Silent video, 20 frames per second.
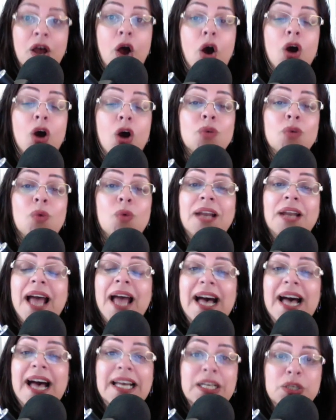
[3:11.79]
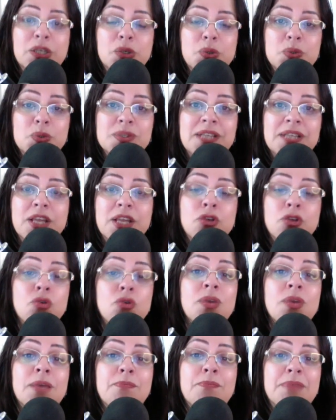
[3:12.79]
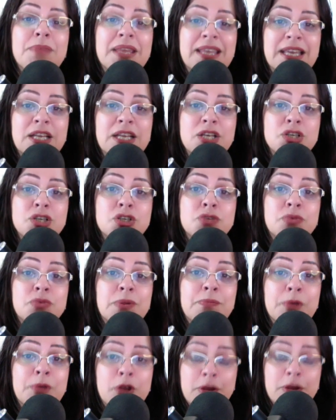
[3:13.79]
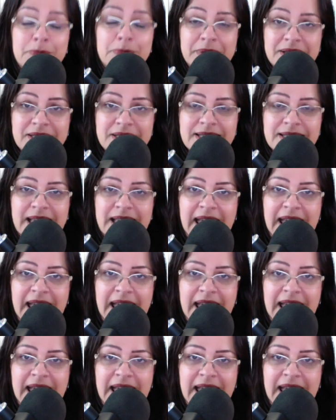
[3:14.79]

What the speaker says: on what articles that you can begin to repurpose